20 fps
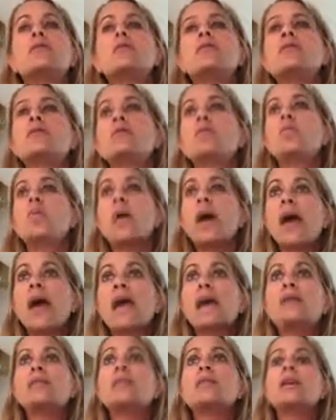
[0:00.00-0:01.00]
and losing
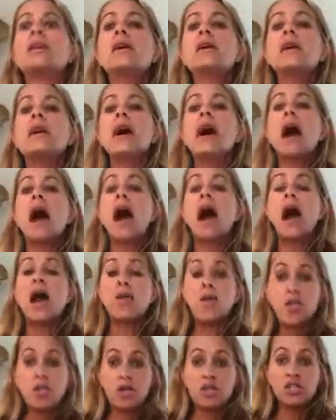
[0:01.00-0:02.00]
weight,
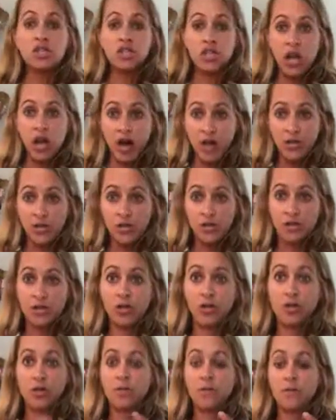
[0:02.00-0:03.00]
I want to challenge
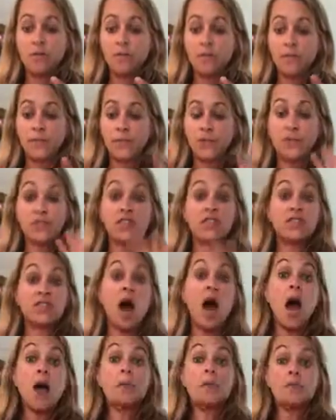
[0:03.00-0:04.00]
you to
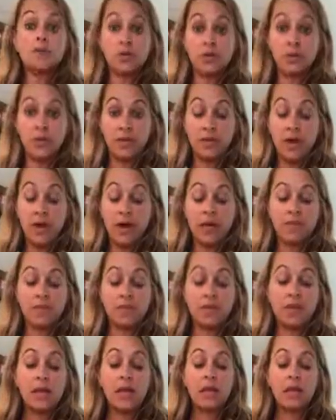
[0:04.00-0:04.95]
stop doing that.